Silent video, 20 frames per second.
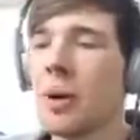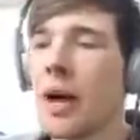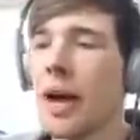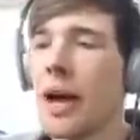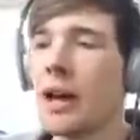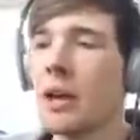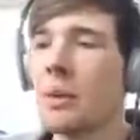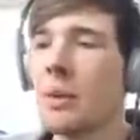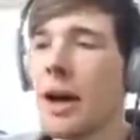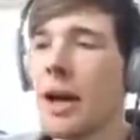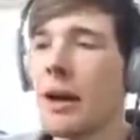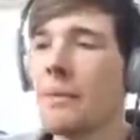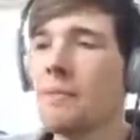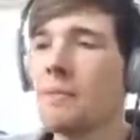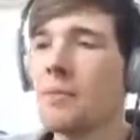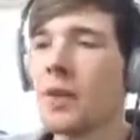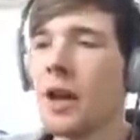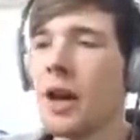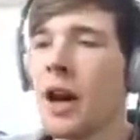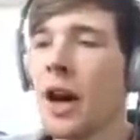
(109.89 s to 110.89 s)
But
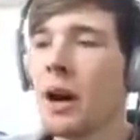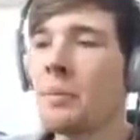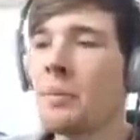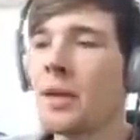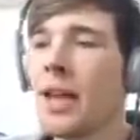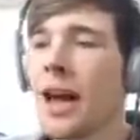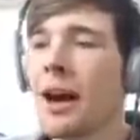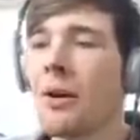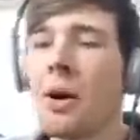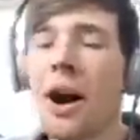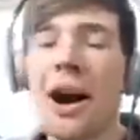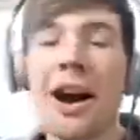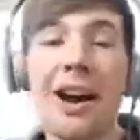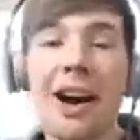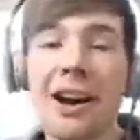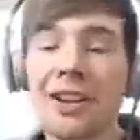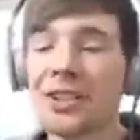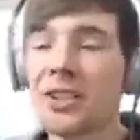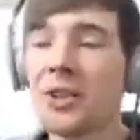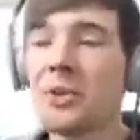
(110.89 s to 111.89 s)
anyway, um, yeah, well,
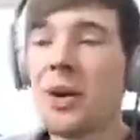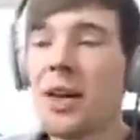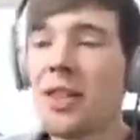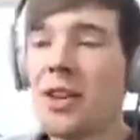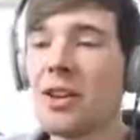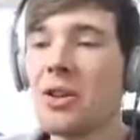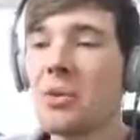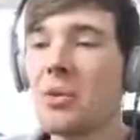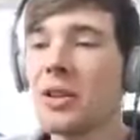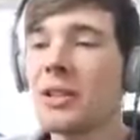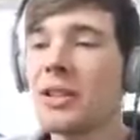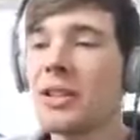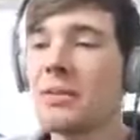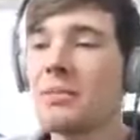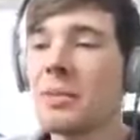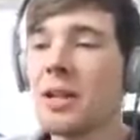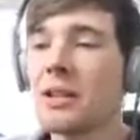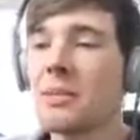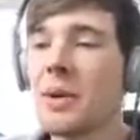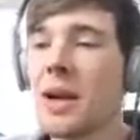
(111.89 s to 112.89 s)
I asked you whether you
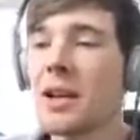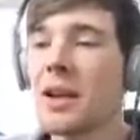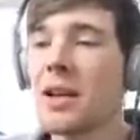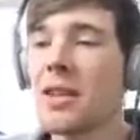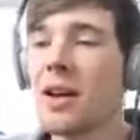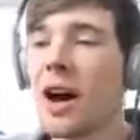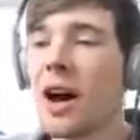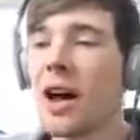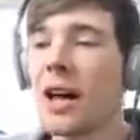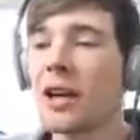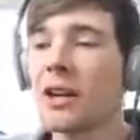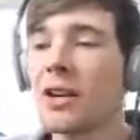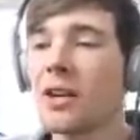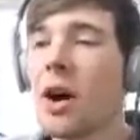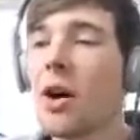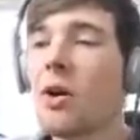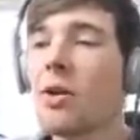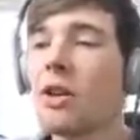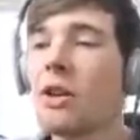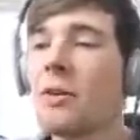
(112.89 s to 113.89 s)
wanted me to make another iron
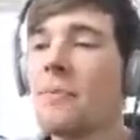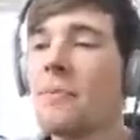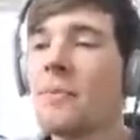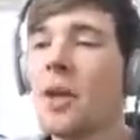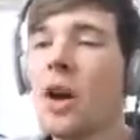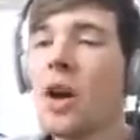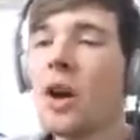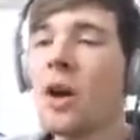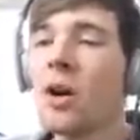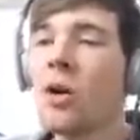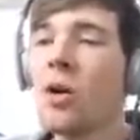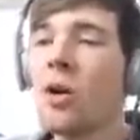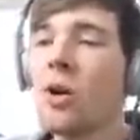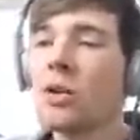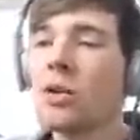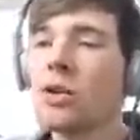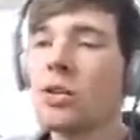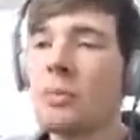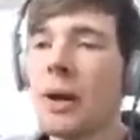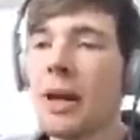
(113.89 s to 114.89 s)
golem
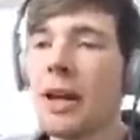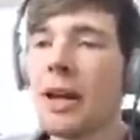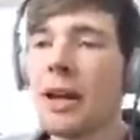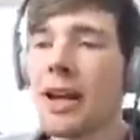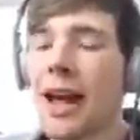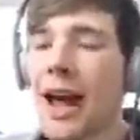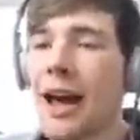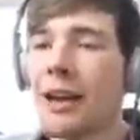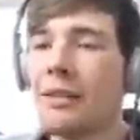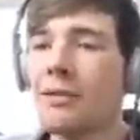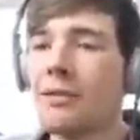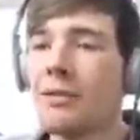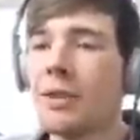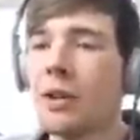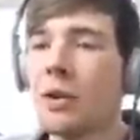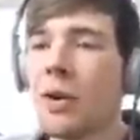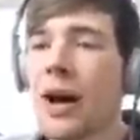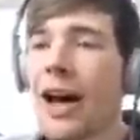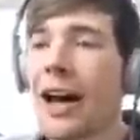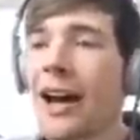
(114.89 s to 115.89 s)
or to make an anvil,